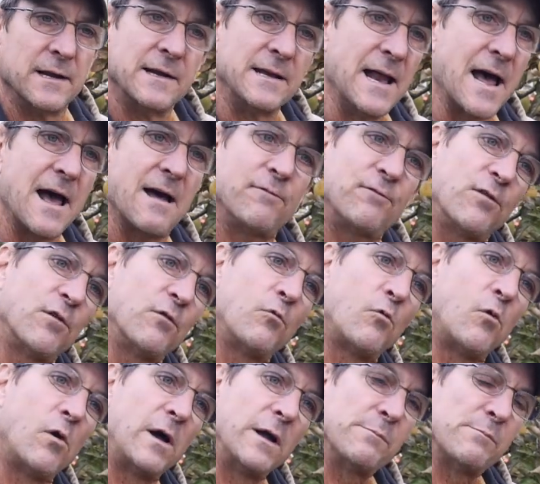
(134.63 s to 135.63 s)
not for
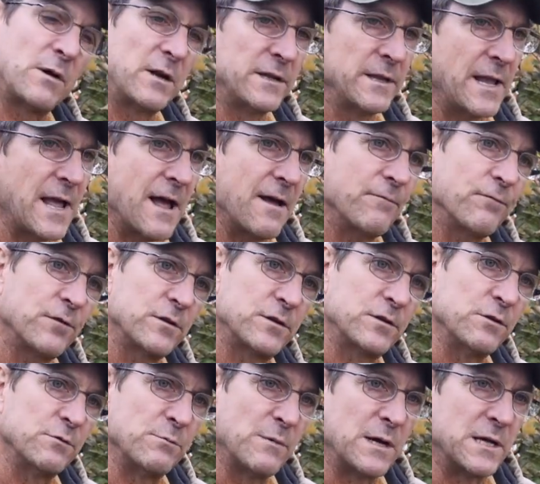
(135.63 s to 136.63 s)
one month, not for
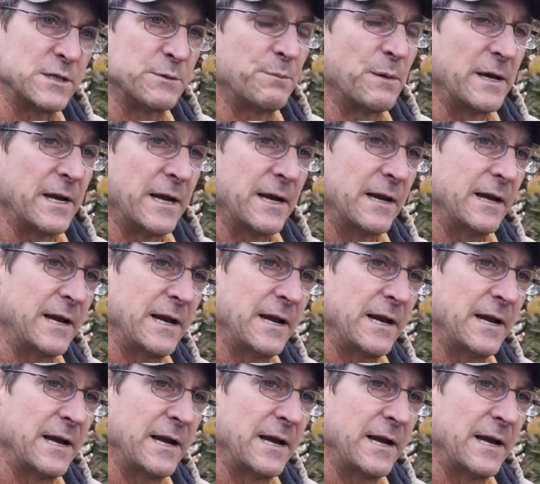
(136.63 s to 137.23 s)
two months, but it,